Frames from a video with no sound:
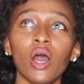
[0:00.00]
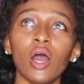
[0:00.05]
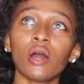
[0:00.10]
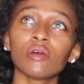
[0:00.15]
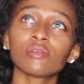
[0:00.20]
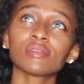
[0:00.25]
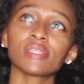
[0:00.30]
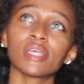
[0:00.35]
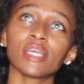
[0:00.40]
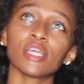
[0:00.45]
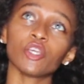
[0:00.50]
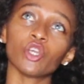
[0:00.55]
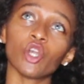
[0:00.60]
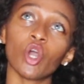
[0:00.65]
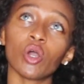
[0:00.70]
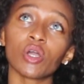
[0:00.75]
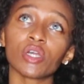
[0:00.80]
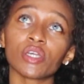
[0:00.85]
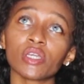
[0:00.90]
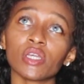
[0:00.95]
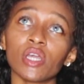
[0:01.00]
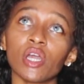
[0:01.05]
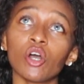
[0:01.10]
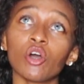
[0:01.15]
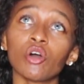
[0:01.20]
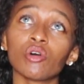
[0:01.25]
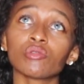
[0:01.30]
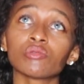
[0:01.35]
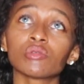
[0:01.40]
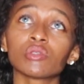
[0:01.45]
I say young
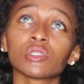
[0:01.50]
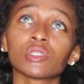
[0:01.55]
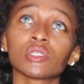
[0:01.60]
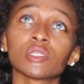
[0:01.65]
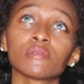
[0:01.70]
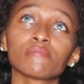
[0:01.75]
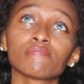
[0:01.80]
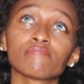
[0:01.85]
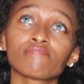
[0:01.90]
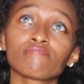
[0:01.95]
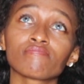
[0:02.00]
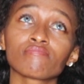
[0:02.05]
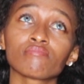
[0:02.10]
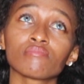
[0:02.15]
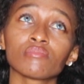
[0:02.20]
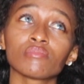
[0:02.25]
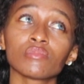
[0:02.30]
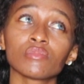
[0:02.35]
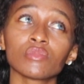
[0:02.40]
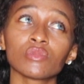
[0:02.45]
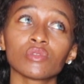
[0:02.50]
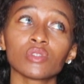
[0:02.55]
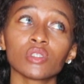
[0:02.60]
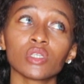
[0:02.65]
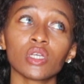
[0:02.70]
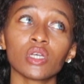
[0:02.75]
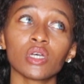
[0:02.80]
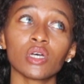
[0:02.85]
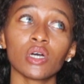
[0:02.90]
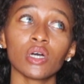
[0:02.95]
girls,
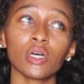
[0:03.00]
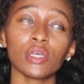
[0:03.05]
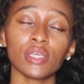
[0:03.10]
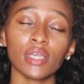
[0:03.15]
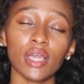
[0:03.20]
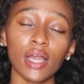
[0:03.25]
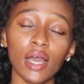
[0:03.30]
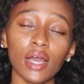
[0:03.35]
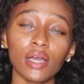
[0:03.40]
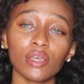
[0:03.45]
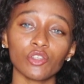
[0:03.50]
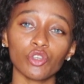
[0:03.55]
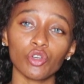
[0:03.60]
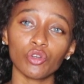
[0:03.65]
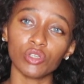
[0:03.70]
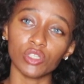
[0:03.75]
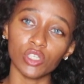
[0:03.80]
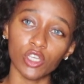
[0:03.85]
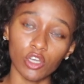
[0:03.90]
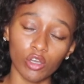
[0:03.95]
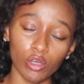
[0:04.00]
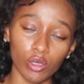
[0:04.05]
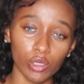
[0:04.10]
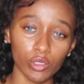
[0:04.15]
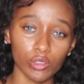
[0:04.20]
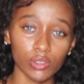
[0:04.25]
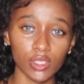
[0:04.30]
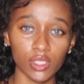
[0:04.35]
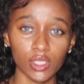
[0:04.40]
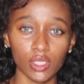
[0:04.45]
young
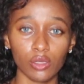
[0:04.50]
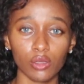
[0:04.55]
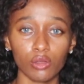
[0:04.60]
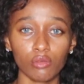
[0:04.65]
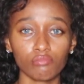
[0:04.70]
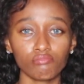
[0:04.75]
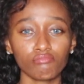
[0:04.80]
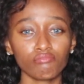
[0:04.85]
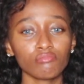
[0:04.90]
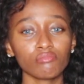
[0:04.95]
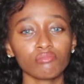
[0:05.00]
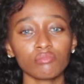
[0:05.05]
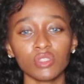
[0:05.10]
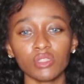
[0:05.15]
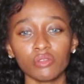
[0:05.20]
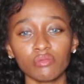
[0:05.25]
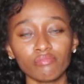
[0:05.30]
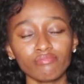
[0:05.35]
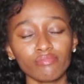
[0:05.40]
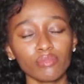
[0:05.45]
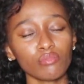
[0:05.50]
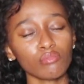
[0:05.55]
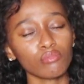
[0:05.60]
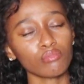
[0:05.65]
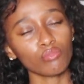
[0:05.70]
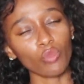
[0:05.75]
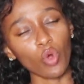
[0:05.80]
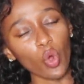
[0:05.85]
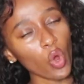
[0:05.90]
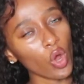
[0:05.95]
girls, the
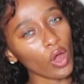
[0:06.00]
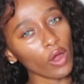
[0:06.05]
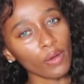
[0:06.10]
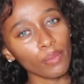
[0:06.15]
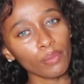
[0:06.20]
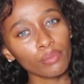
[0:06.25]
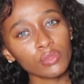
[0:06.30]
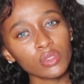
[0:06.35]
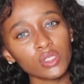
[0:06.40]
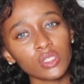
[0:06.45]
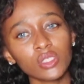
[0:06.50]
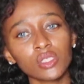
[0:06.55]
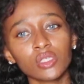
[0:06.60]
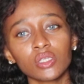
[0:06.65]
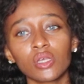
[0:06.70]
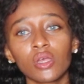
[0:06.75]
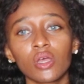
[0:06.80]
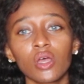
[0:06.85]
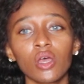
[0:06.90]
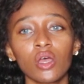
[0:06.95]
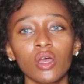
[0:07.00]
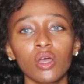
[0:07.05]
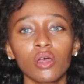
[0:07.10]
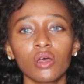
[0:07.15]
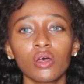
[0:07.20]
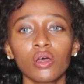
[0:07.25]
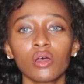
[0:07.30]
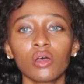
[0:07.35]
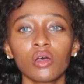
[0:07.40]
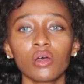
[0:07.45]
moms,
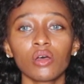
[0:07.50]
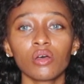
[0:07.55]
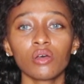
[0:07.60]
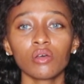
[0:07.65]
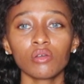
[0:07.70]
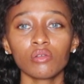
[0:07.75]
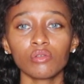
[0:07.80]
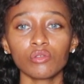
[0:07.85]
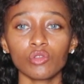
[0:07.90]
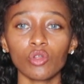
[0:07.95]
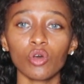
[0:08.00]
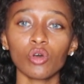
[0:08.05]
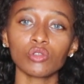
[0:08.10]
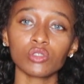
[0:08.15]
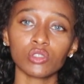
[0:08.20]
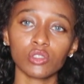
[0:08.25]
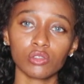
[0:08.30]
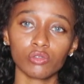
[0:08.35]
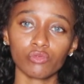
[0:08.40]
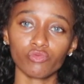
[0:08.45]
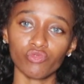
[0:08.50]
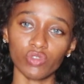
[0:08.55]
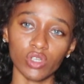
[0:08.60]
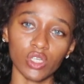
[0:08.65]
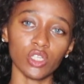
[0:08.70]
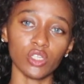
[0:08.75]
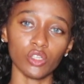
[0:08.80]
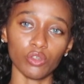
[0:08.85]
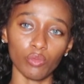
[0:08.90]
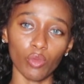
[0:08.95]
not
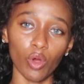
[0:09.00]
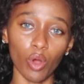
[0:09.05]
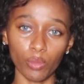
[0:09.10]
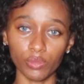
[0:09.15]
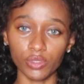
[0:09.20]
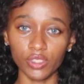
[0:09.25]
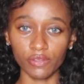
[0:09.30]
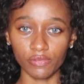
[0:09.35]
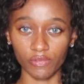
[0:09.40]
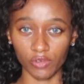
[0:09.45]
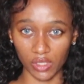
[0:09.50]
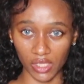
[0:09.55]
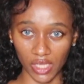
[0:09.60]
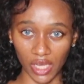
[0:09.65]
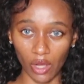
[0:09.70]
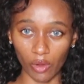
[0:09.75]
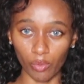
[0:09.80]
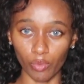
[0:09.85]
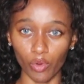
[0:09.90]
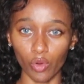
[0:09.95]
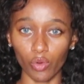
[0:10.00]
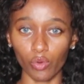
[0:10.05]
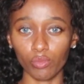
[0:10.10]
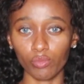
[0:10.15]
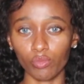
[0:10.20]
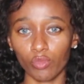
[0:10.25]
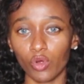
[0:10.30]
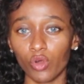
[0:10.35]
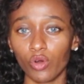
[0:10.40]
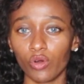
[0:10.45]
really the moms for now,
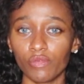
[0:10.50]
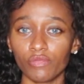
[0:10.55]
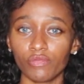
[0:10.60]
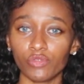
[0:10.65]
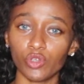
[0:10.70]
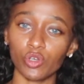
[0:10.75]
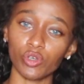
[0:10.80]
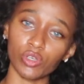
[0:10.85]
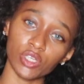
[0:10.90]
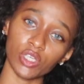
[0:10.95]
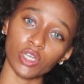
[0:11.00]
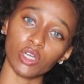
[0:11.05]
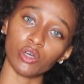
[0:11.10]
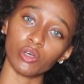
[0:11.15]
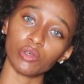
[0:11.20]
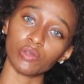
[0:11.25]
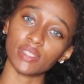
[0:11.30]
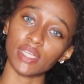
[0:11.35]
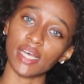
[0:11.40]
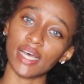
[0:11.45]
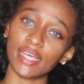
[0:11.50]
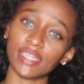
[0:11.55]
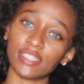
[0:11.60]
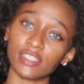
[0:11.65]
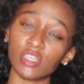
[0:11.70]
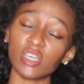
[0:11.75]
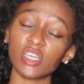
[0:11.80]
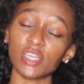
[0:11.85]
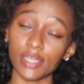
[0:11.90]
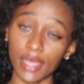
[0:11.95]
but more of young girls
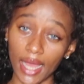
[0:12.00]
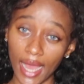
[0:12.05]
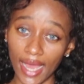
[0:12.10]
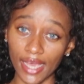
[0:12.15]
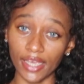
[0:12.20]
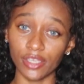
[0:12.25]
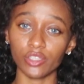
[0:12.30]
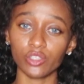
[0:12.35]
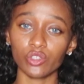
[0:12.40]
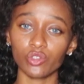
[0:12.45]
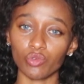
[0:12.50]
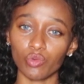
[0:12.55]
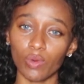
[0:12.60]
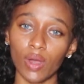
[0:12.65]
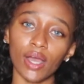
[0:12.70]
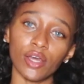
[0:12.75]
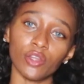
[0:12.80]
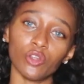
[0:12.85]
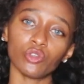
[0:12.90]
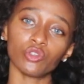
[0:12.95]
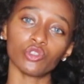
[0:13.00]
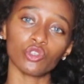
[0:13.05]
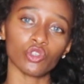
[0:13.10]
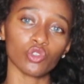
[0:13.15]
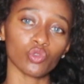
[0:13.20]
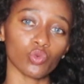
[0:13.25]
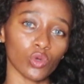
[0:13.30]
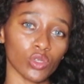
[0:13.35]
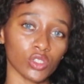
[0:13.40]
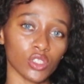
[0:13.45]
and guys too. I don't
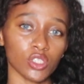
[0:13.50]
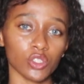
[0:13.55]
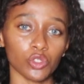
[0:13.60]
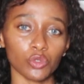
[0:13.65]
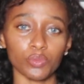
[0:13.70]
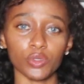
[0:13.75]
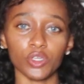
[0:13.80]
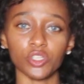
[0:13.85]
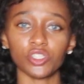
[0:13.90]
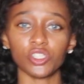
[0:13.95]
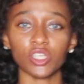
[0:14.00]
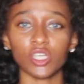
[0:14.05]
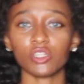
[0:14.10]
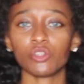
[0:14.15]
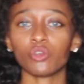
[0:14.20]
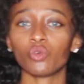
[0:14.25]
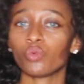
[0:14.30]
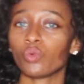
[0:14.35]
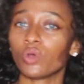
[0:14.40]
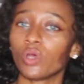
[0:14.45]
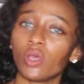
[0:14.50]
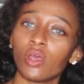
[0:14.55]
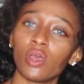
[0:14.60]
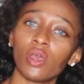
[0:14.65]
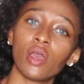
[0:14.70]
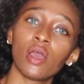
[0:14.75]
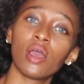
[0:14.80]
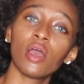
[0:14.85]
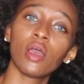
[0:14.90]
just want it to be a channel where